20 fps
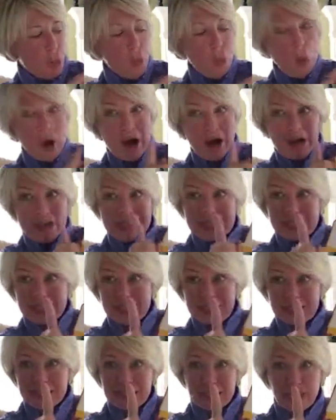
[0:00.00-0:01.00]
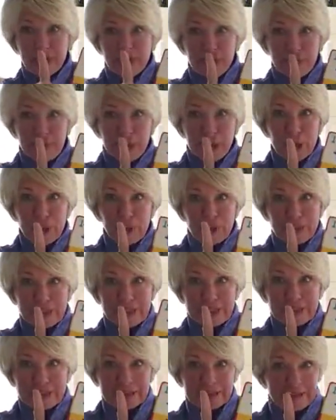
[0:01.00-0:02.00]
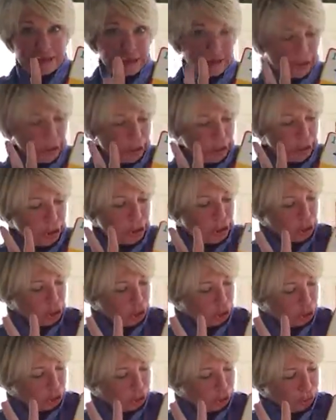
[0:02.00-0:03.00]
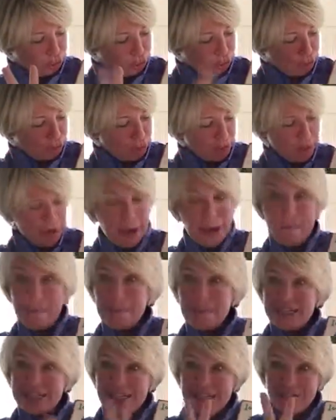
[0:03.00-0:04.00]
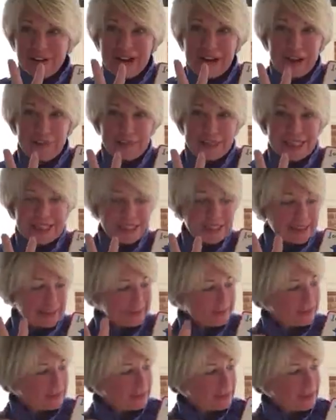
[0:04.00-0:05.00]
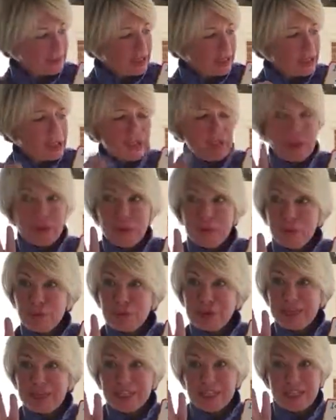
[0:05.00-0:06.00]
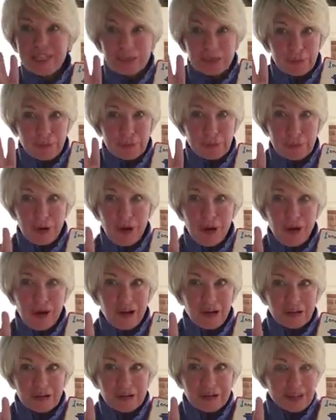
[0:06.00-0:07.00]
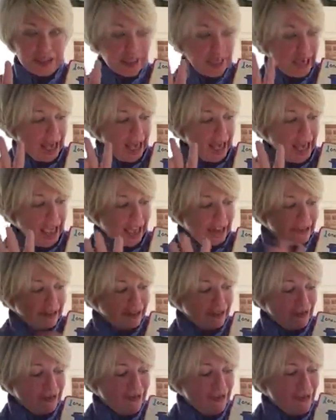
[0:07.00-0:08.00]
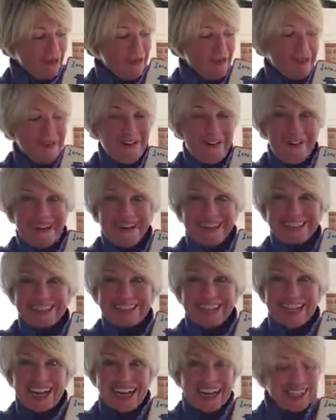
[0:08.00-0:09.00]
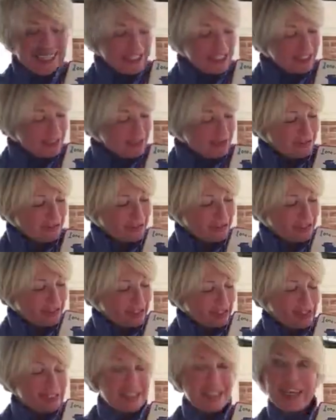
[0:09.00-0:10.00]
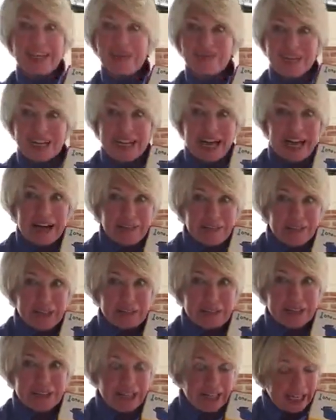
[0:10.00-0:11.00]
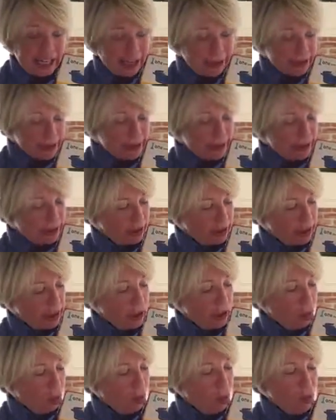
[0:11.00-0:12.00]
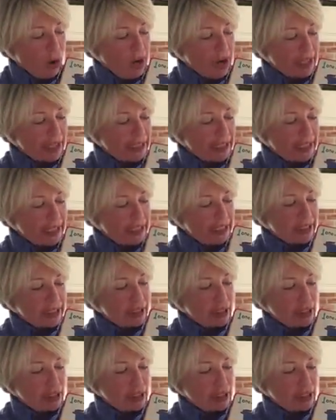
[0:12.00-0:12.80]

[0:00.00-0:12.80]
1, boat. 2, bunny rabbits. 3, balls. And 4, dinosaurs. Can we count them together? 1,